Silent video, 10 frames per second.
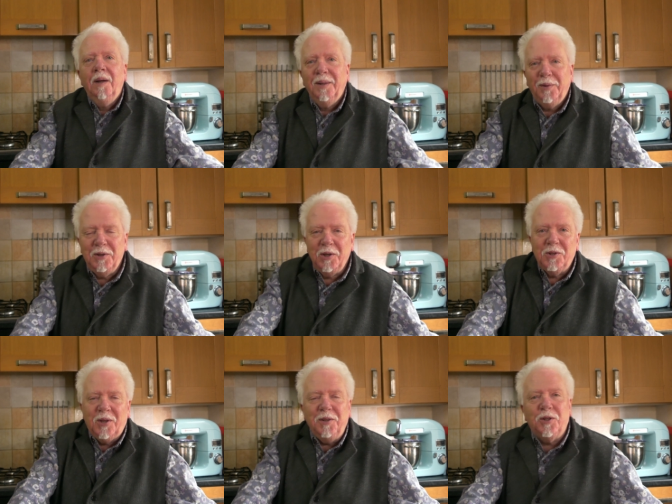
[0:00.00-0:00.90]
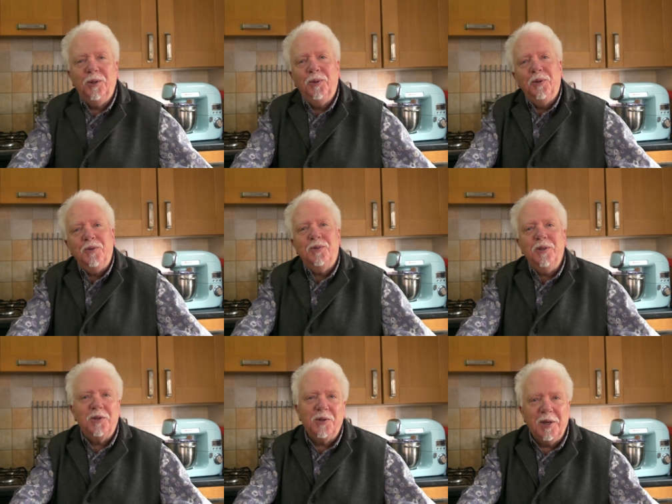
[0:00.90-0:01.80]
Greetings gastronauts,
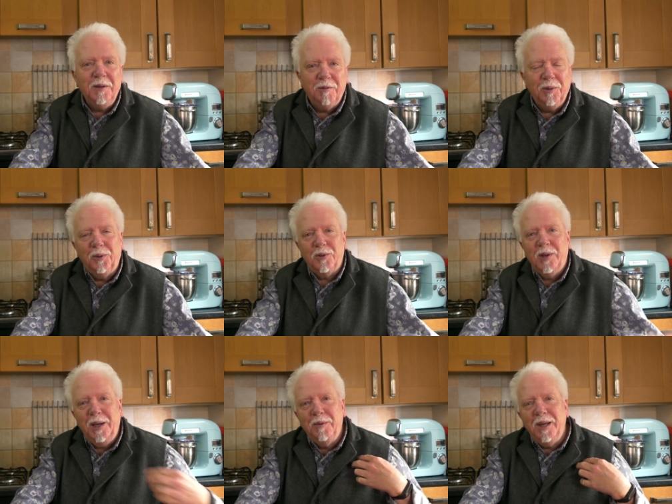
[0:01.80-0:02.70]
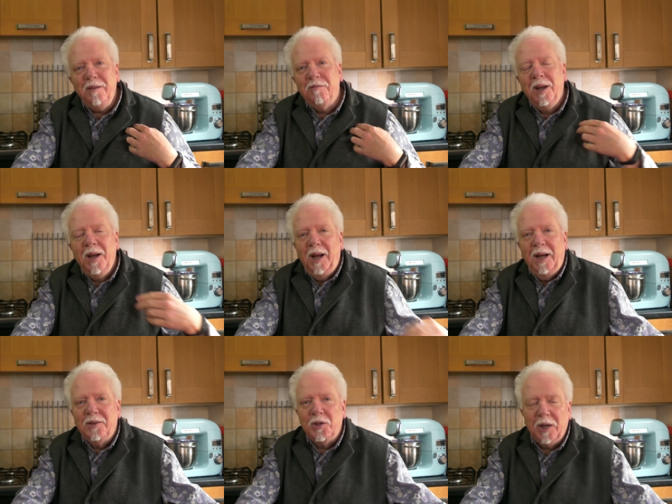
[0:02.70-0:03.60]
this is Keef Cooks, I'm Keef
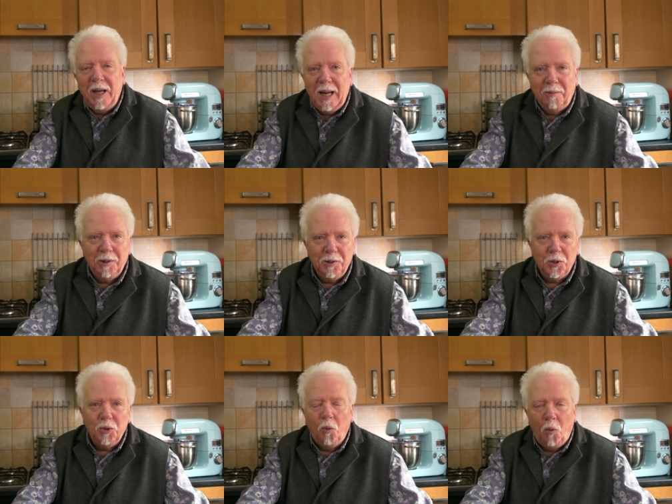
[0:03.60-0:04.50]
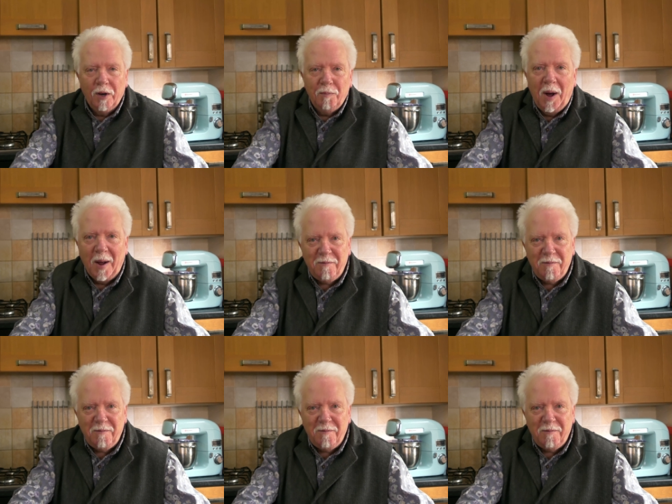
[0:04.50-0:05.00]
and today I'm going to do one of my